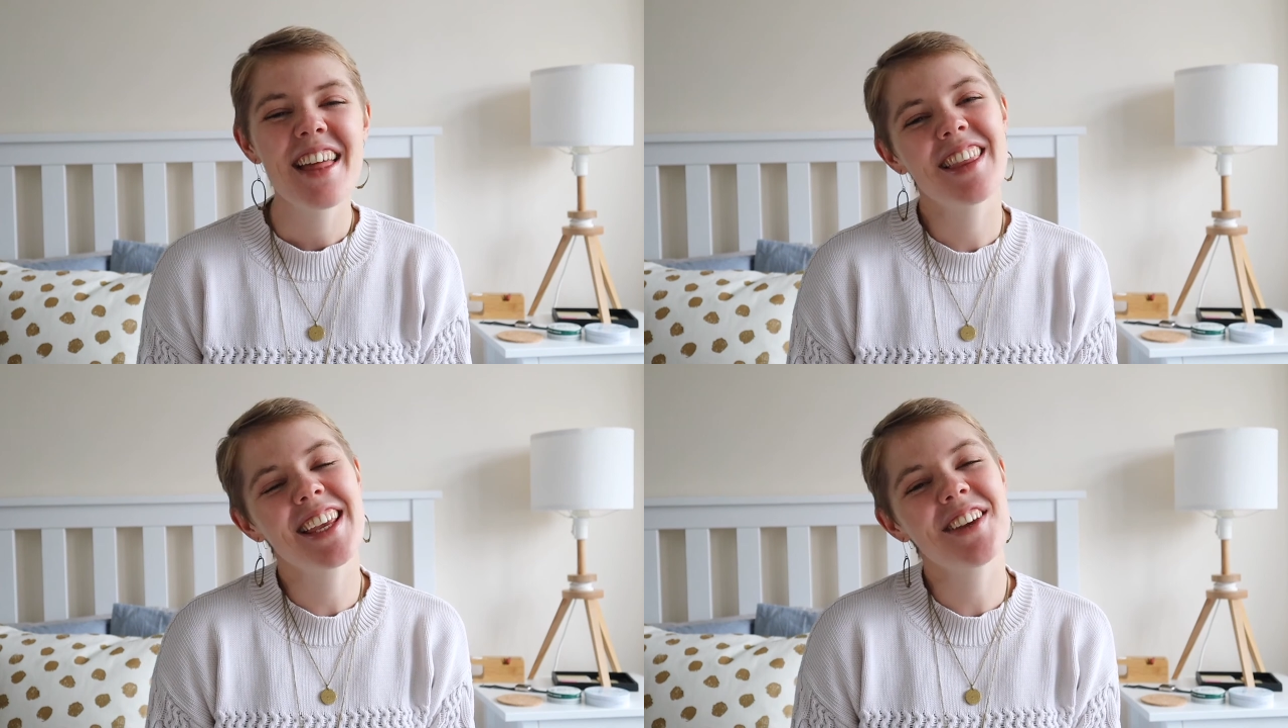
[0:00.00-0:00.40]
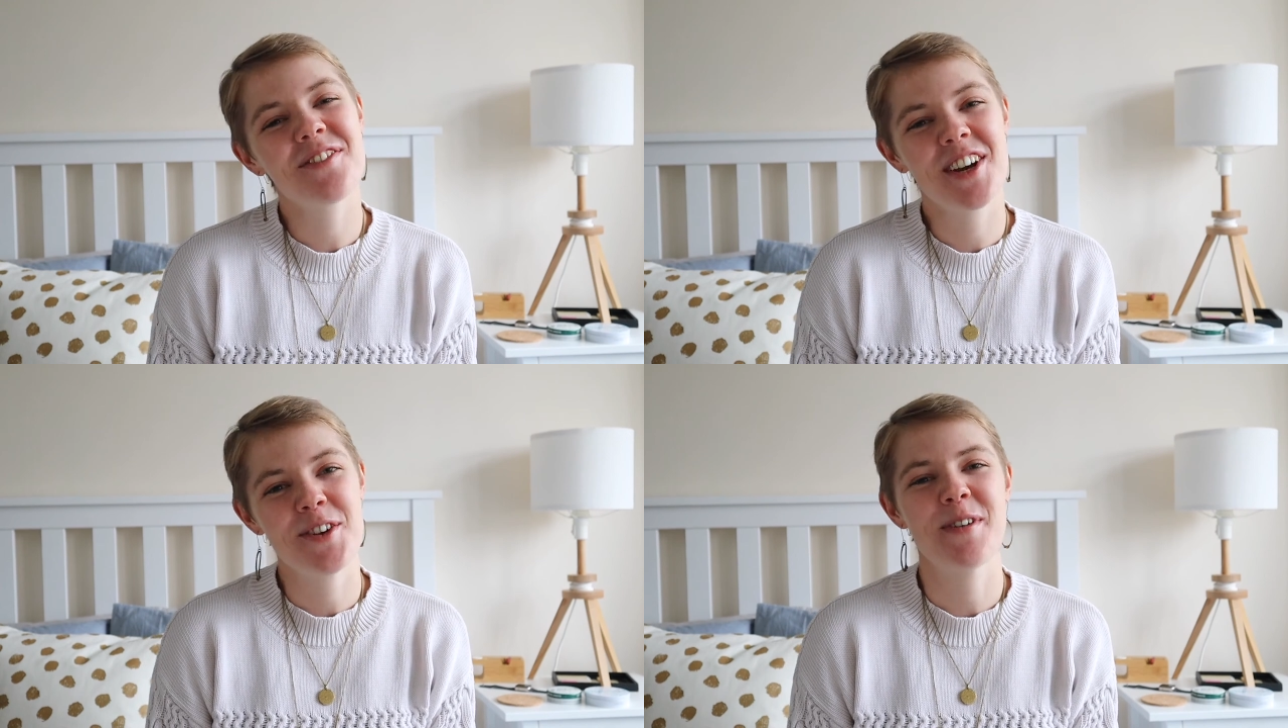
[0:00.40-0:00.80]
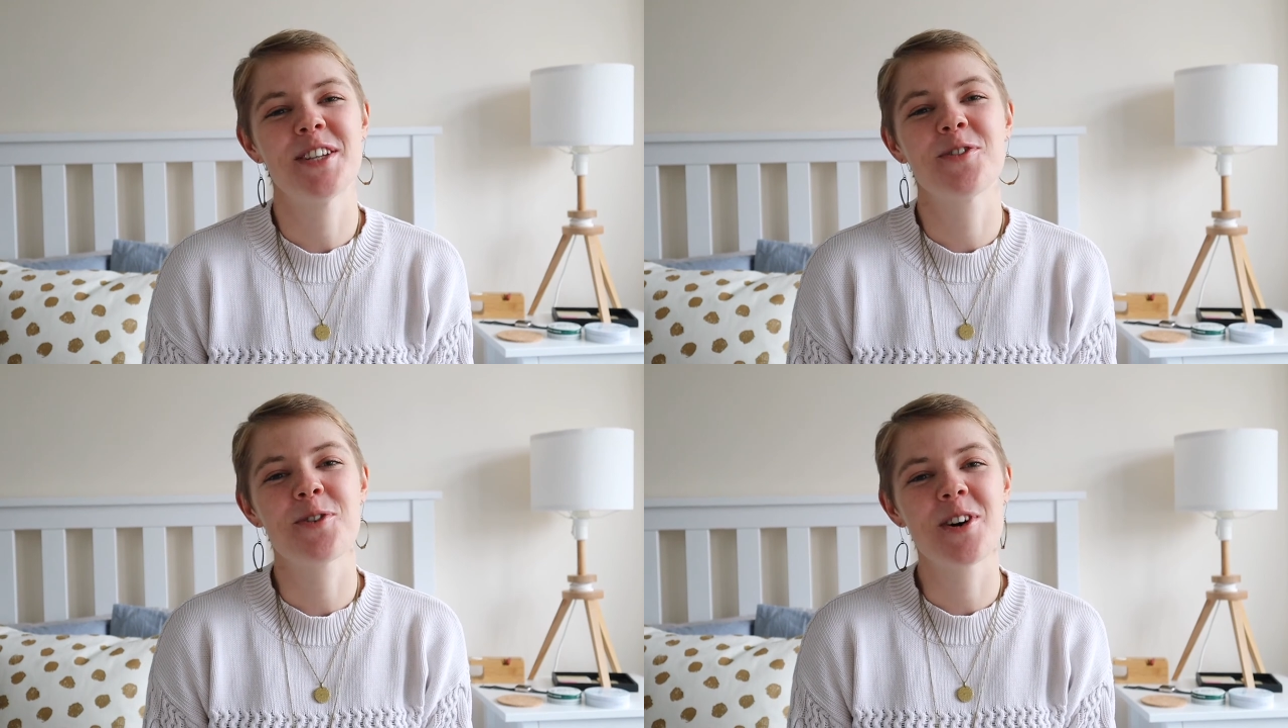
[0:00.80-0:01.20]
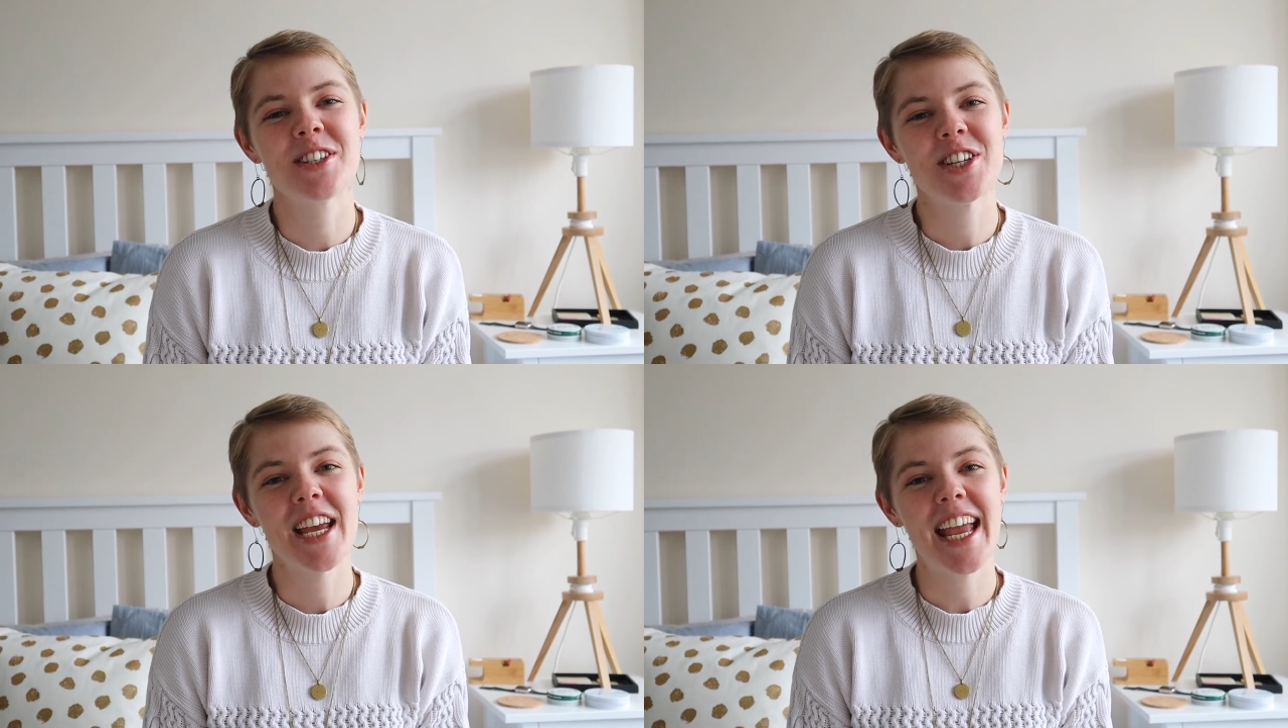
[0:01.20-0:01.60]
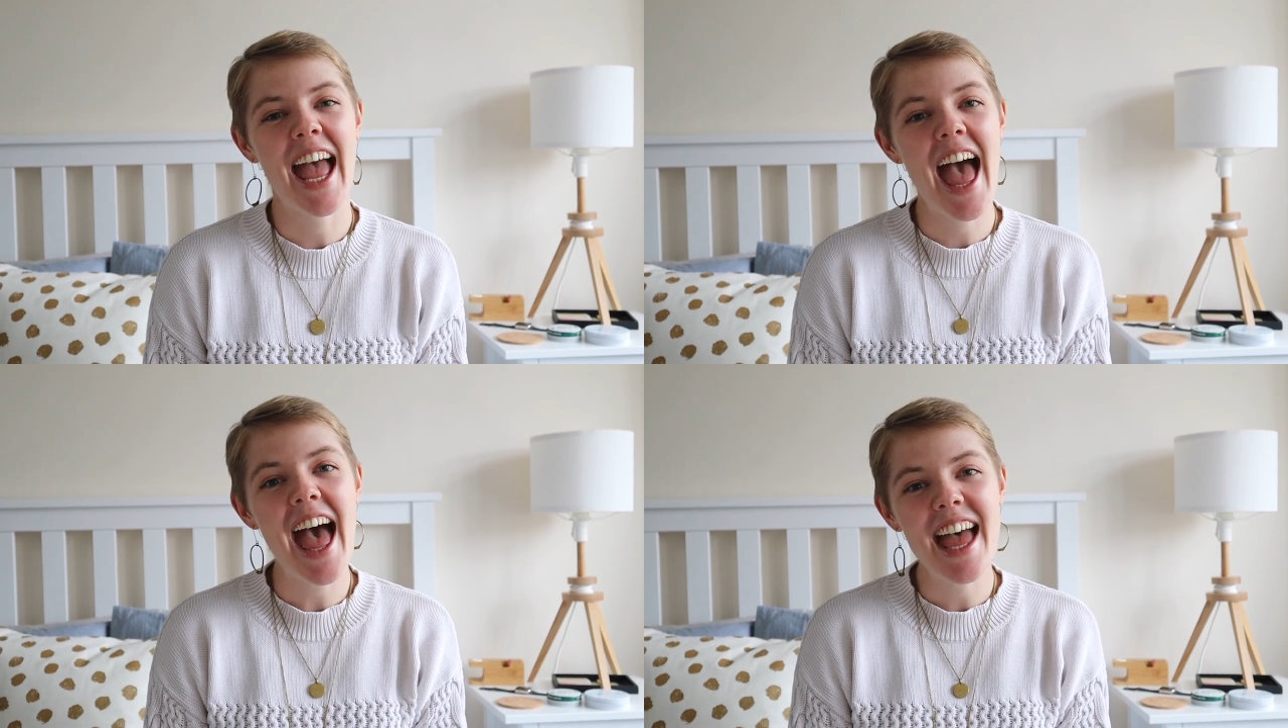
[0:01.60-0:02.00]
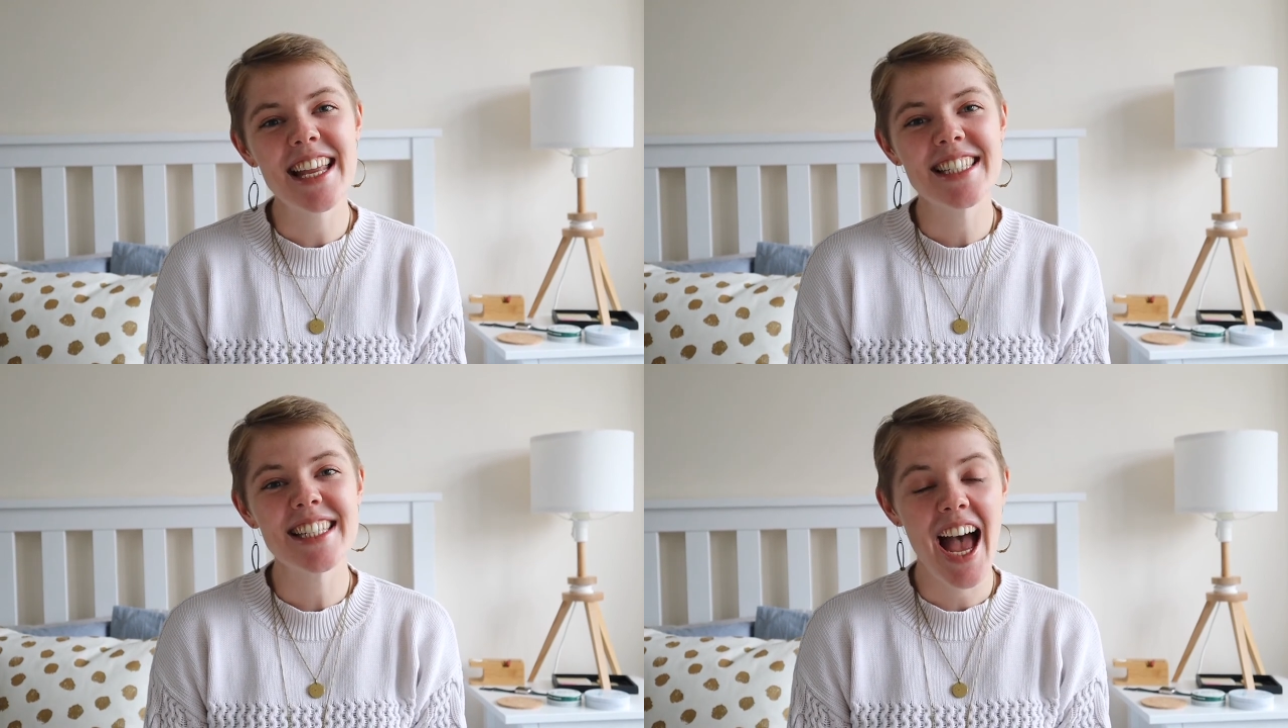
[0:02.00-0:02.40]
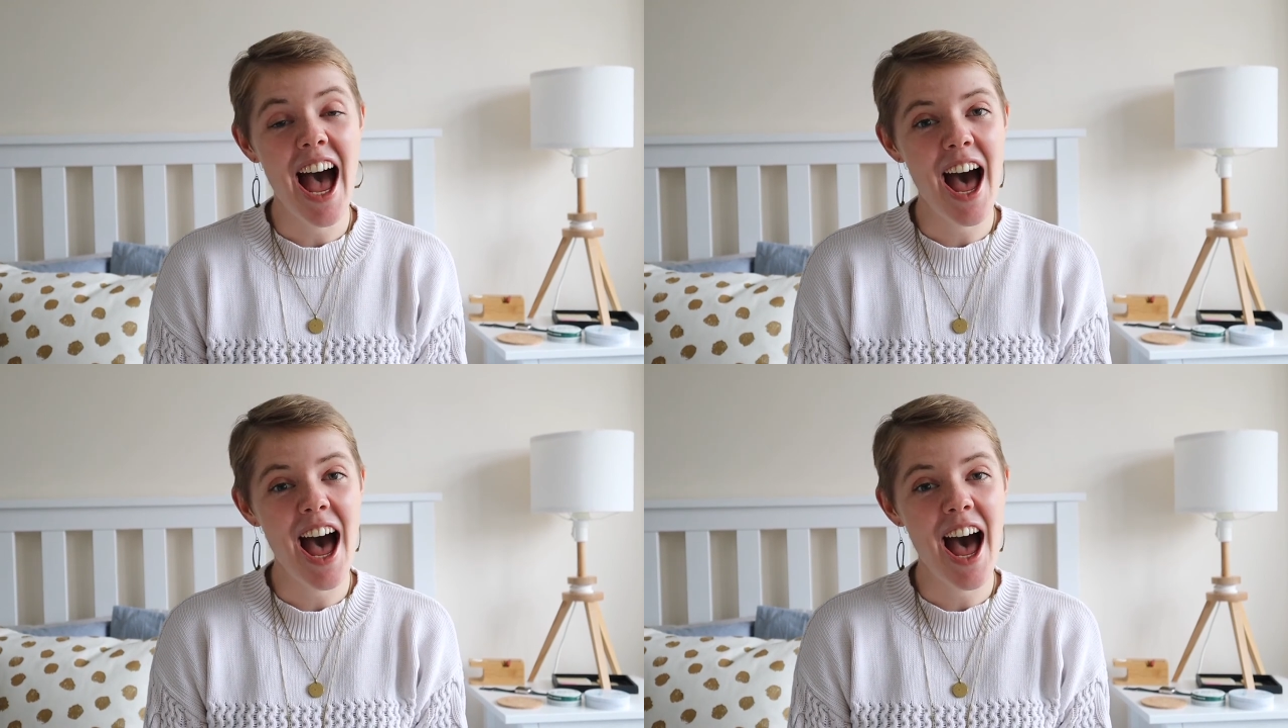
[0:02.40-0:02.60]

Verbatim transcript: Thank you very much for watching and